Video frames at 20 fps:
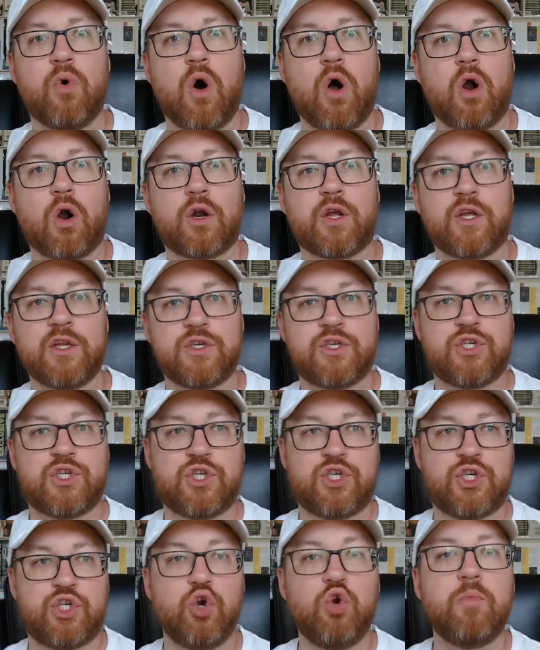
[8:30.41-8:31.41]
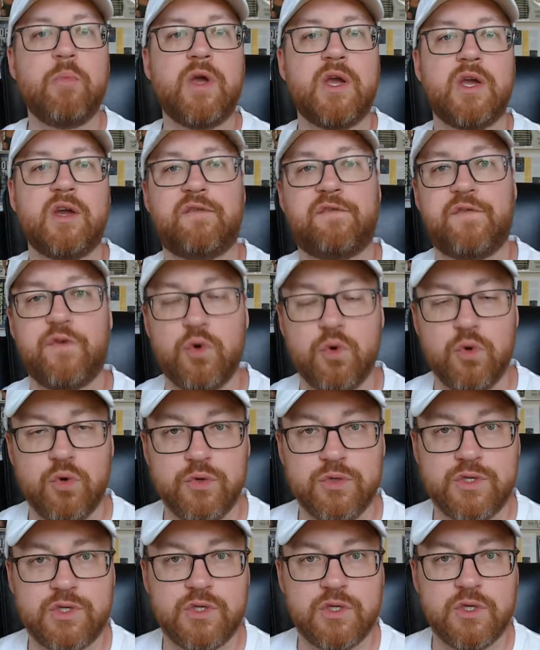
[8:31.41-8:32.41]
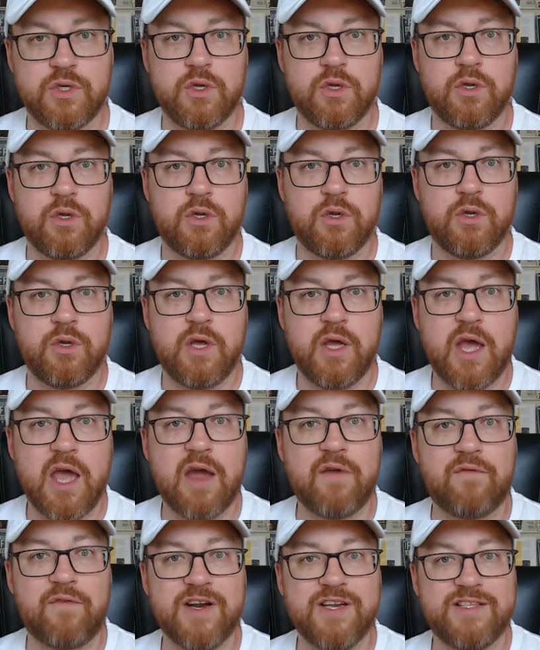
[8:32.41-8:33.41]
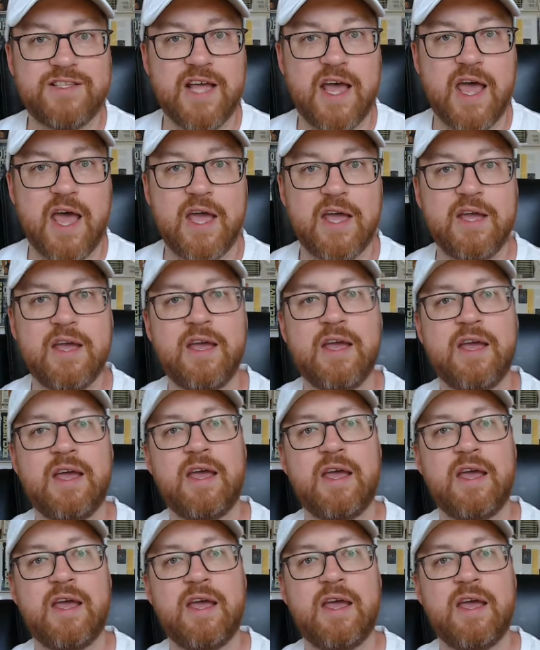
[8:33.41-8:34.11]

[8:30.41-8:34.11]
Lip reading: are consuming foods every day,